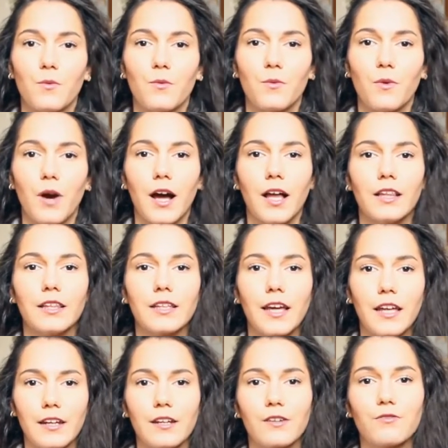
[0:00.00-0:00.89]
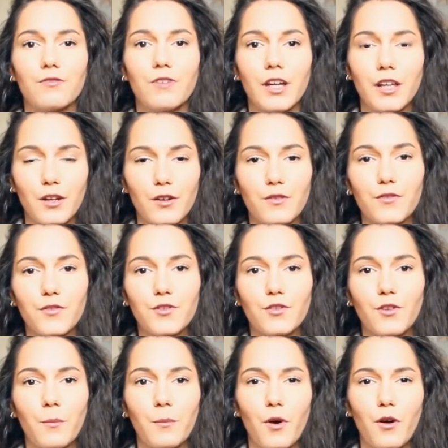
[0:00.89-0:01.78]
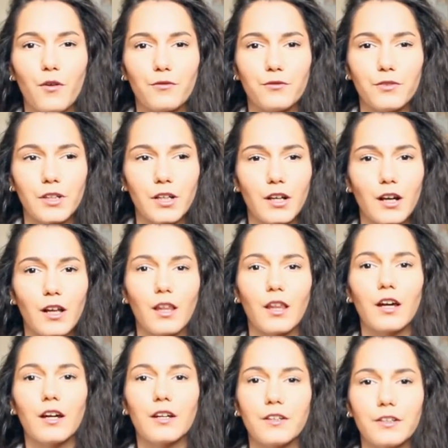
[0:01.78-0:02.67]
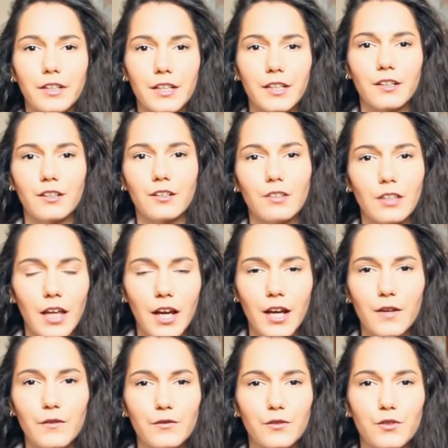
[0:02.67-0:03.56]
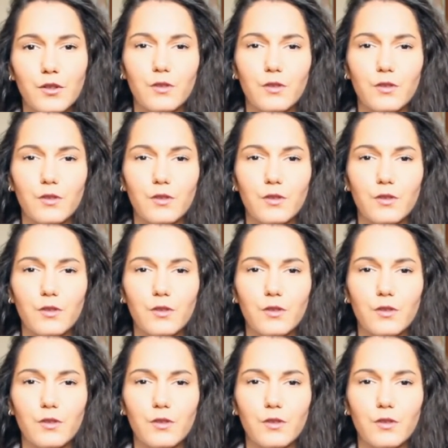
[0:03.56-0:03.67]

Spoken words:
while getting rid of some of the clutter in our lives,